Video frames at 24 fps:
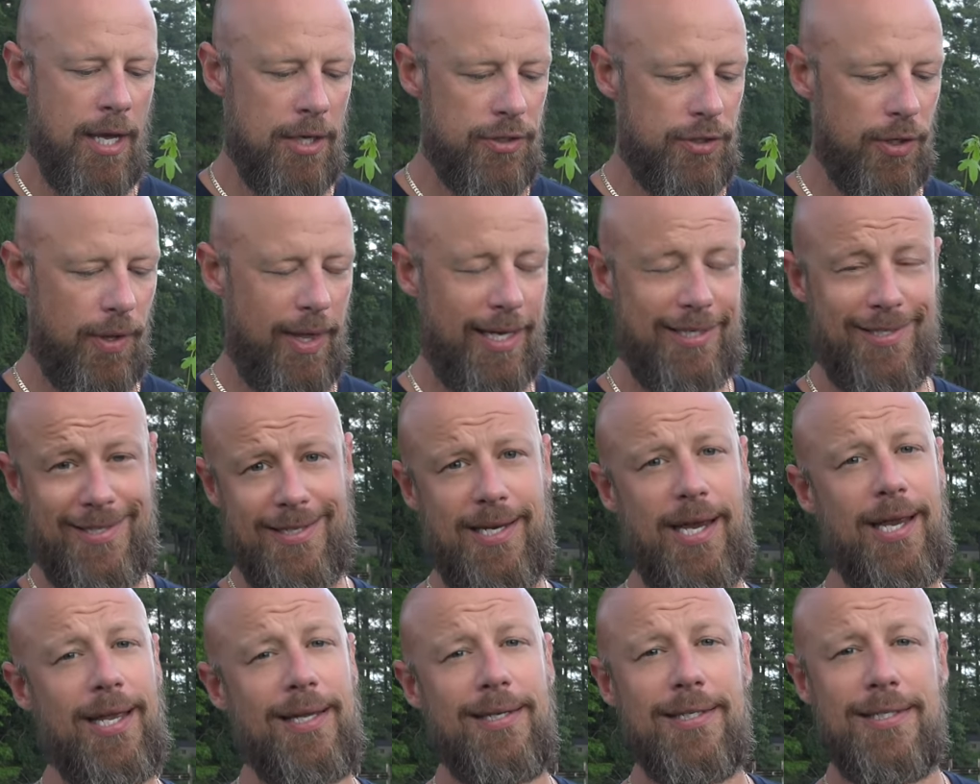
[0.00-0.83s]
So that's
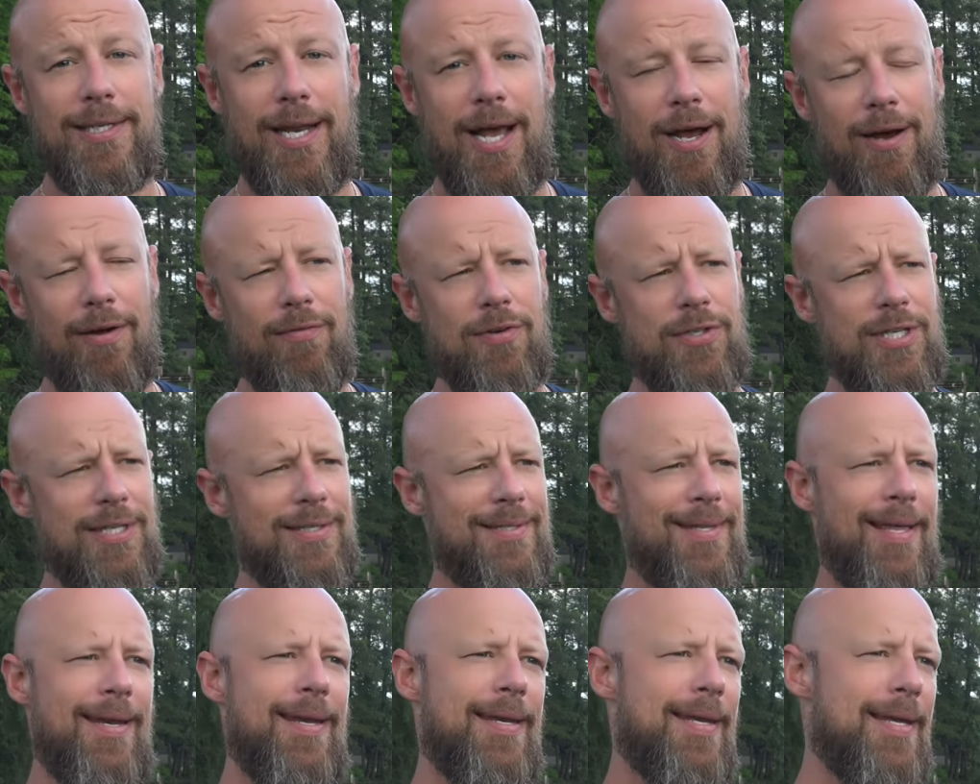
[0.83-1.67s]
changed. Now, ever
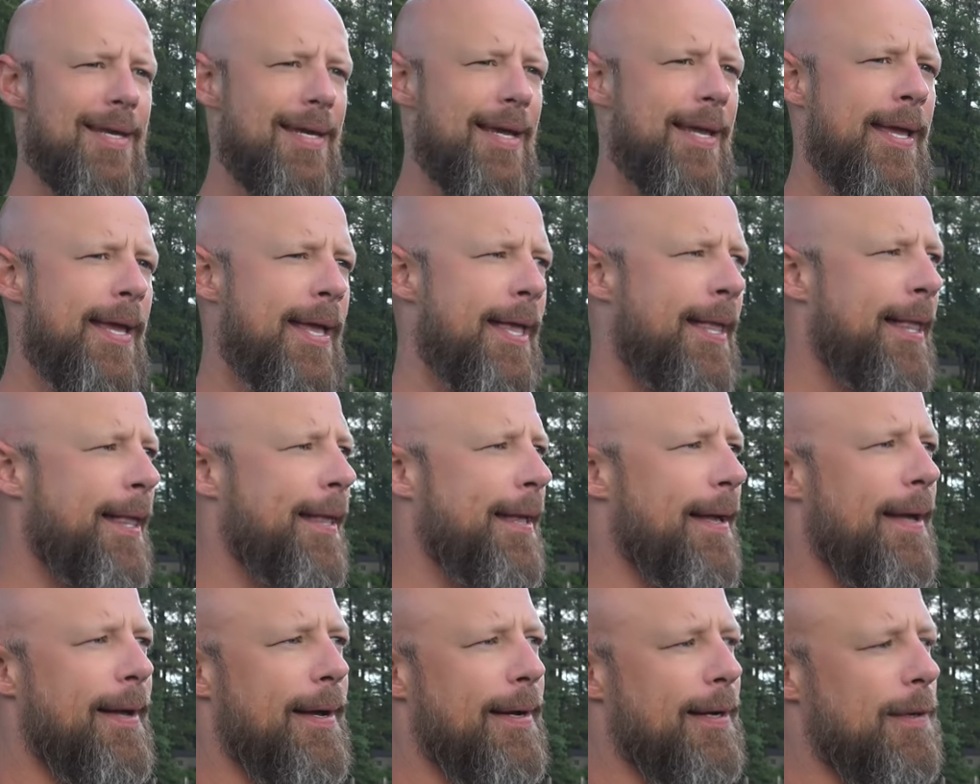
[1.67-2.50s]
since that day,
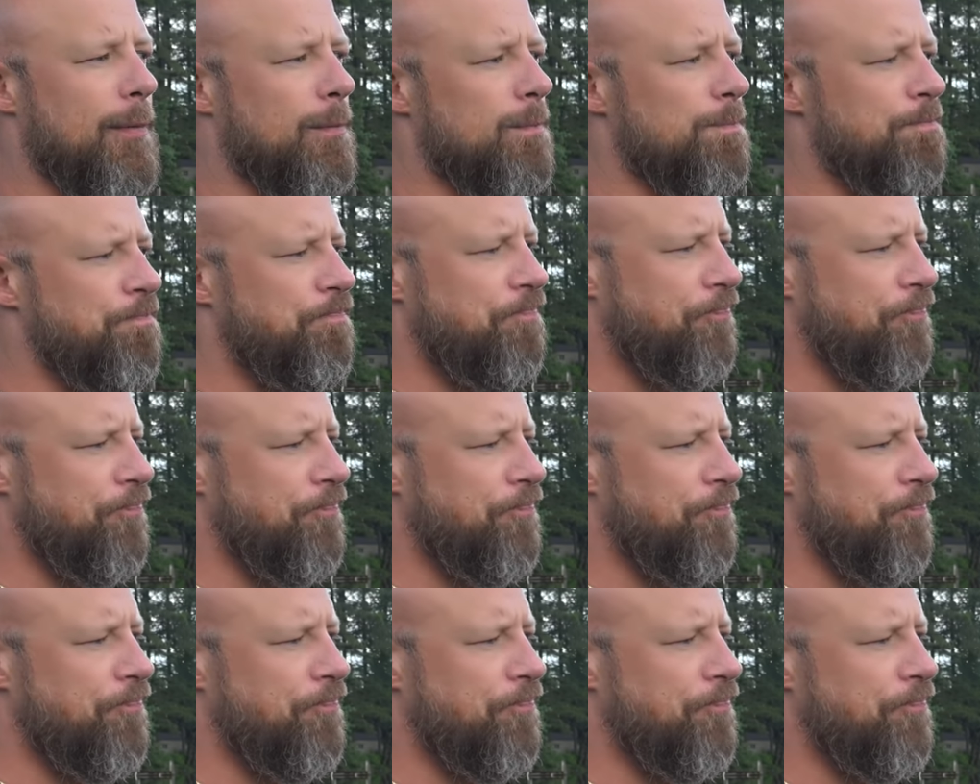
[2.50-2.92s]
I've